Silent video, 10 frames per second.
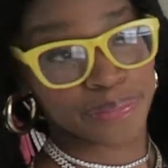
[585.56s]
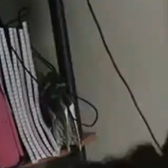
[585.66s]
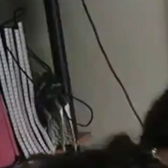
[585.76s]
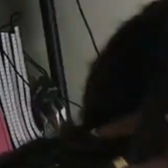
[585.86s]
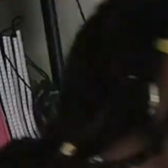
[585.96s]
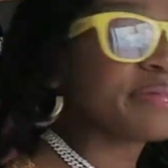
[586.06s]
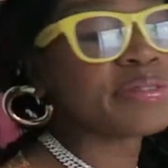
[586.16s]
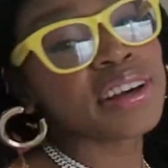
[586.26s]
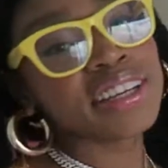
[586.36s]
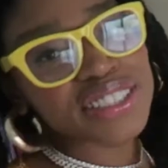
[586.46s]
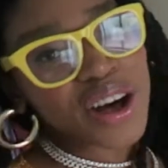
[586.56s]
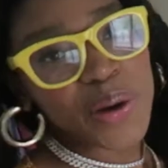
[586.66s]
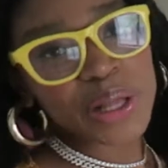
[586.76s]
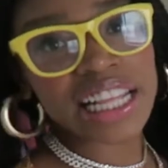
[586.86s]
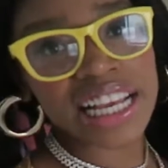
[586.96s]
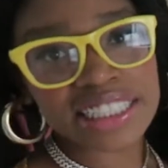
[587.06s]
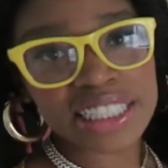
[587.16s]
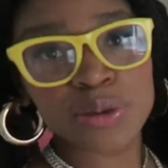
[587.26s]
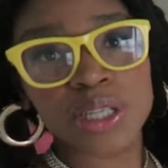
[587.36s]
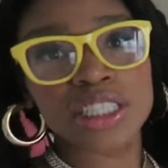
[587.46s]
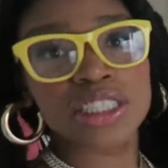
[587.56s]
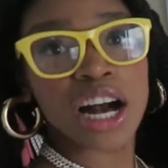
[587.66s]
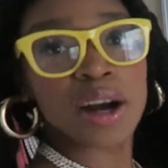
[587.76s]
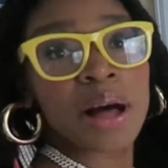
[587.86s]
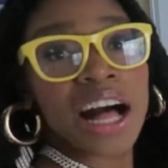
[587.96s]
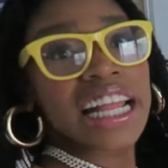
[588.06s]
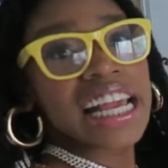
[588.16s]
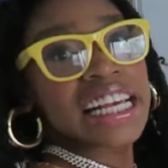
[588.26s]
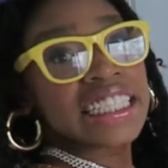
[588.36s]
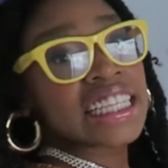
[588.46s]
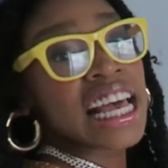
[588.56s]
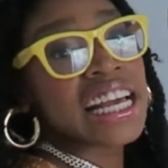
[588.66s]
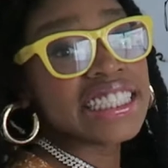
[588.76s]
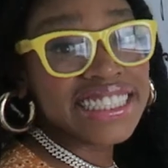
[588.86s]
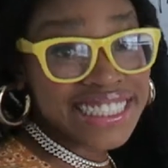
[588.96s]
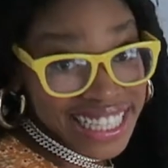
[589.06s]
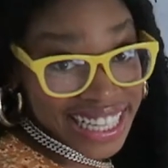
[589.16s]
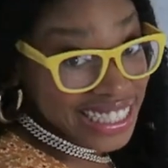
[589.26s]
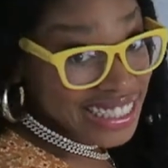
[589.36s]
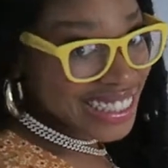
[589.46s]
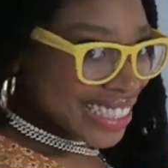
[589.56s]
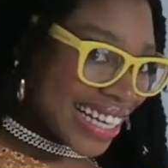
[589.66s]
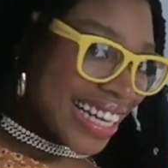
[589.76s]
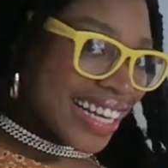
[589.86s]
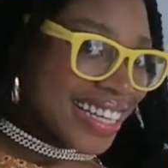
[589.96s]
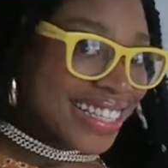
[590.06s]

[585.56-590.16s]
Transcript: Okay, so the next thing we're going to talk about is density.